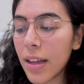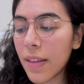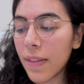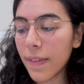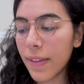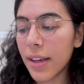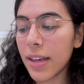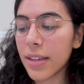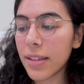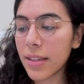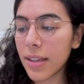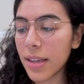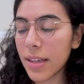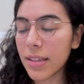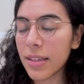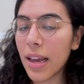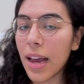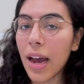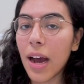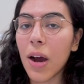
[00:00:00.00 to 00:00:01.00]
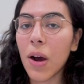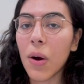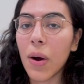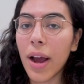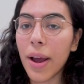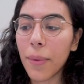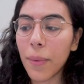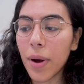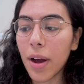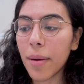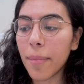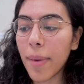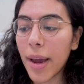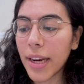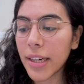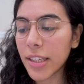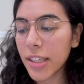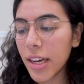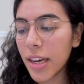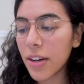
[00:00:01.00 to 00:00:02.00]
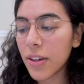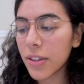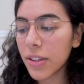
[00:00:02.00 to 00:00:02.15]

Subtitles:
This is how I want my channel